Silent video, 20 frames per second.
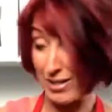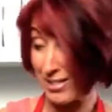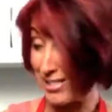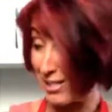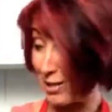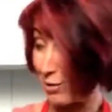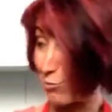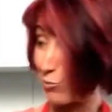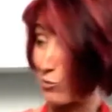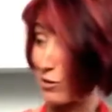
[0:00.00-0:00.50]

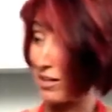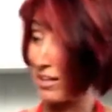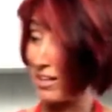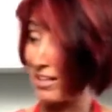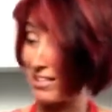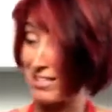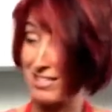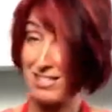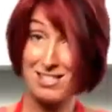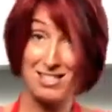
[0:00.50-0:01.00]
easy it
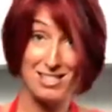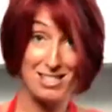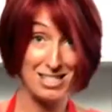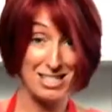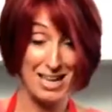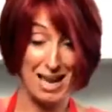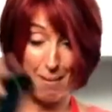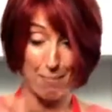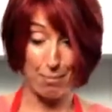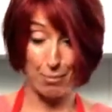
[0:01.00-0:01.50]
really is.
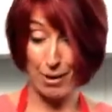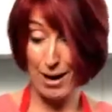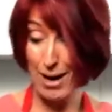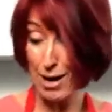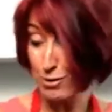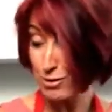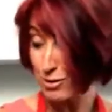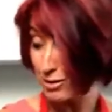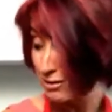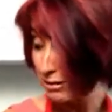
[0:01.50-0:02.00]
Tamper
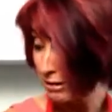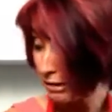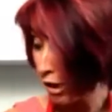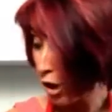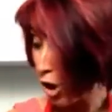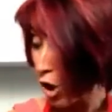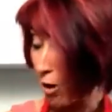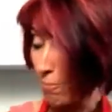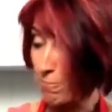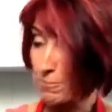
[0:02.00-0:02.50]
out,
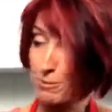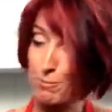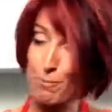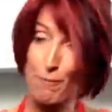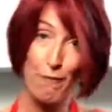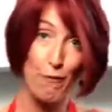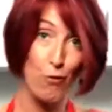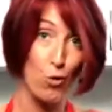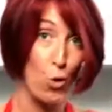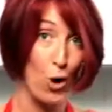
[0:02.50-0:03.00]

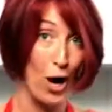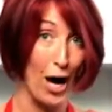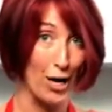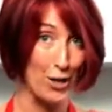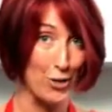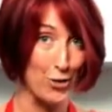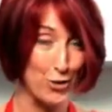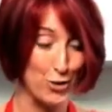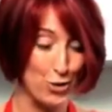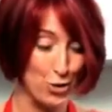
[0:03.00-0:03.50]
Optimum
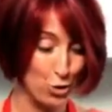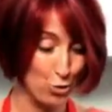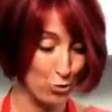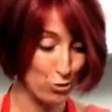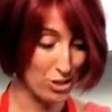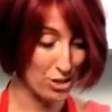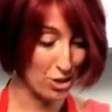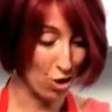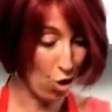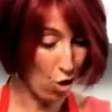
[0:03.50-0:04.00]
400
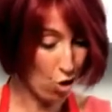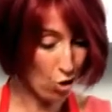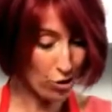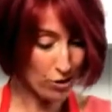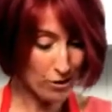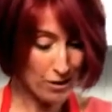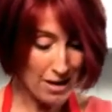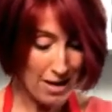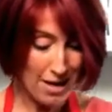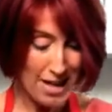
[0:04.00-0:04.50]
juicer
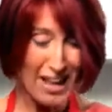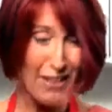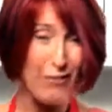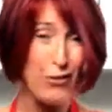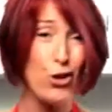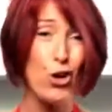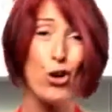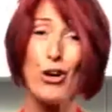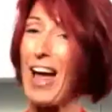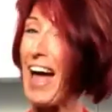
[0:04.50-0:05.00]
on. If
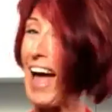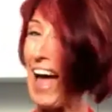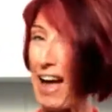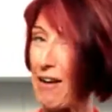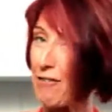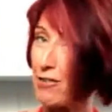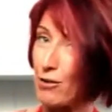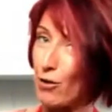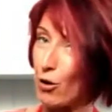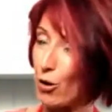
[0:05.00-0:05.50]
you don't
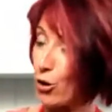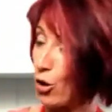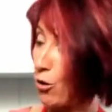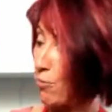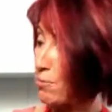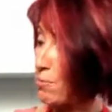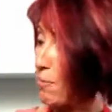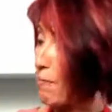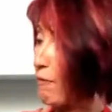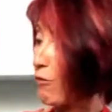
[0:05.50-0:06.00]
have your own
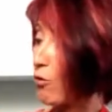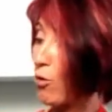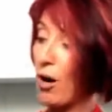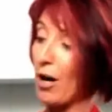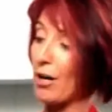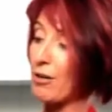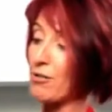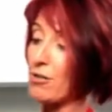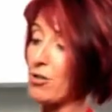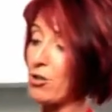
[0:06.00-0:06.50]
Optimum
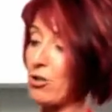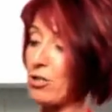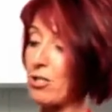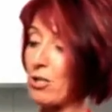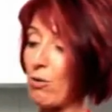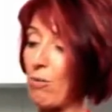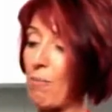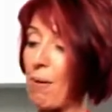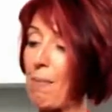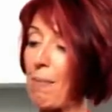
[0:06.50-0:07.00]
400
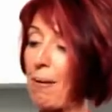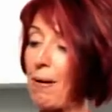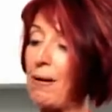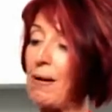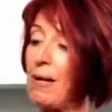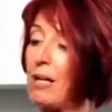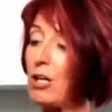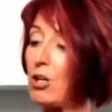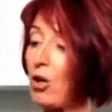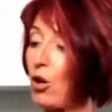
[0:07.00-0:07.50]
juicer, remember,
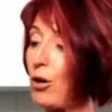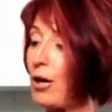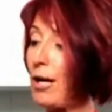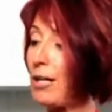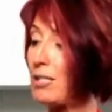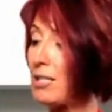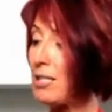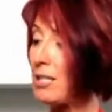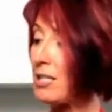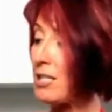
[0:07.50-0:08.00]
go
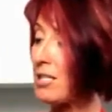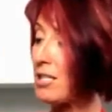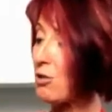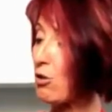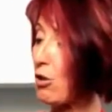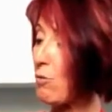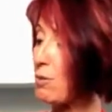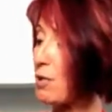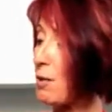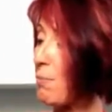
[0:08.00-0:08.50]
down to the
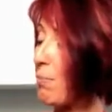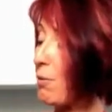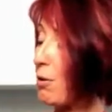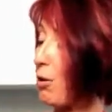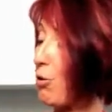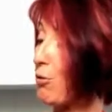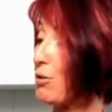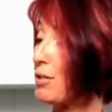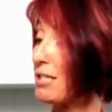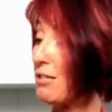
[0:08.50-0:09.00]
description
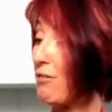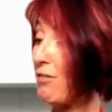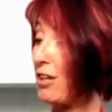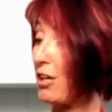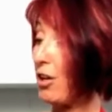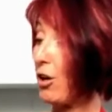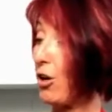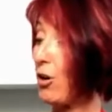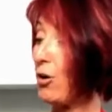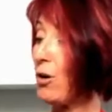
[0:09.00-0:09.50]
below this
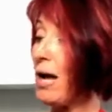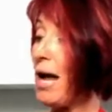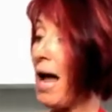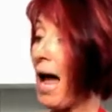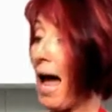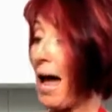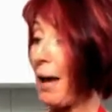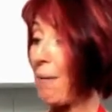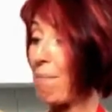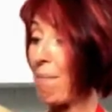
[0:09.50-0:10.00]
video
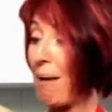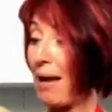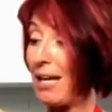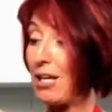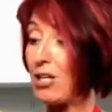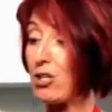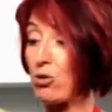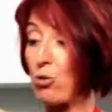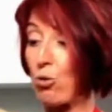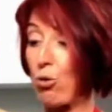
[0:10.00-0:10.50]
and
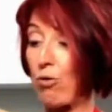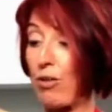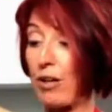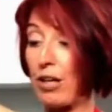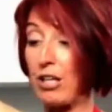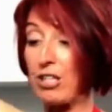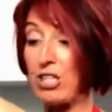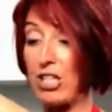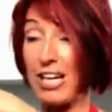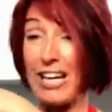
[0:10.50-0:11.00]
make sure that
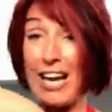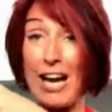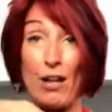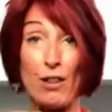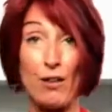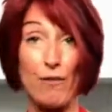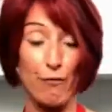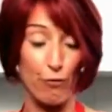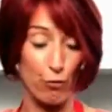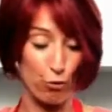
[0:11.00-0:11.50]
you check
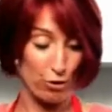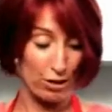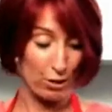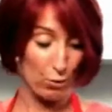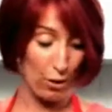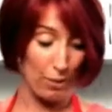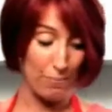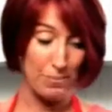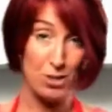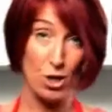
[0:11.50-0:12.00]
out the Fruity
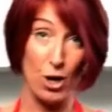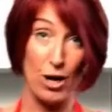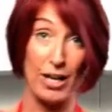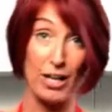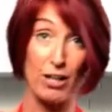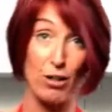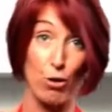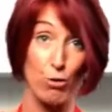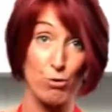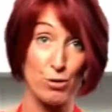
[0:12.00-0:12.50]

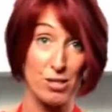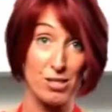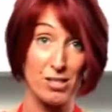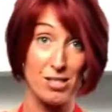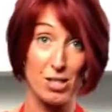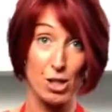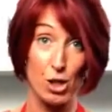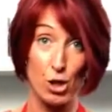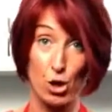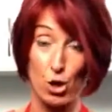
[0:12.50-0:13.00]
website
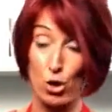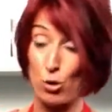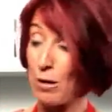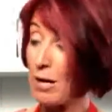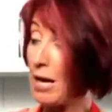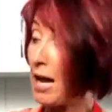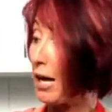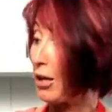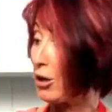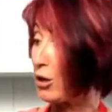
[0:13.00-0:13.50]
closest to you.
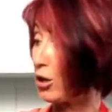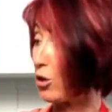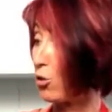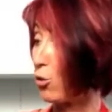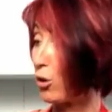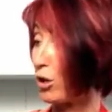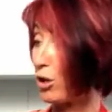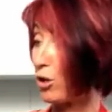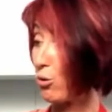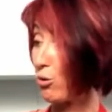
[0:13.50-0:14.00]
You can
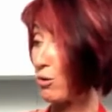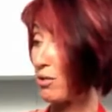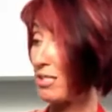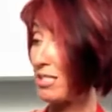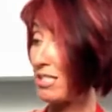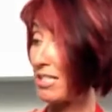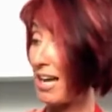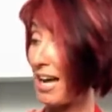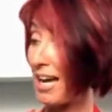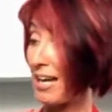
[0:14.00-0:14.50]
order yours
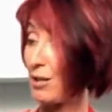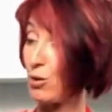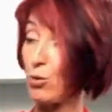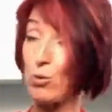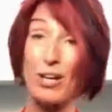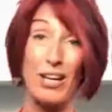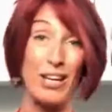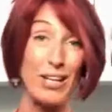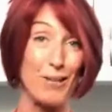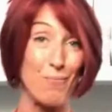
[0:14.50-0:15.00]
today and you'll
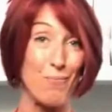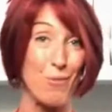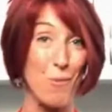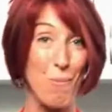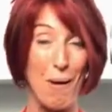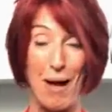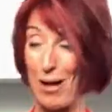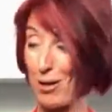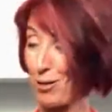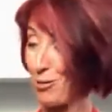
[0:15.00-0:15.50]
get it in the
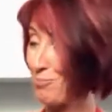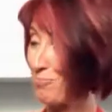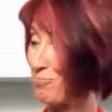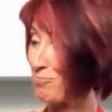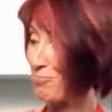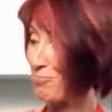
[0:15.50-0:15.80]
mail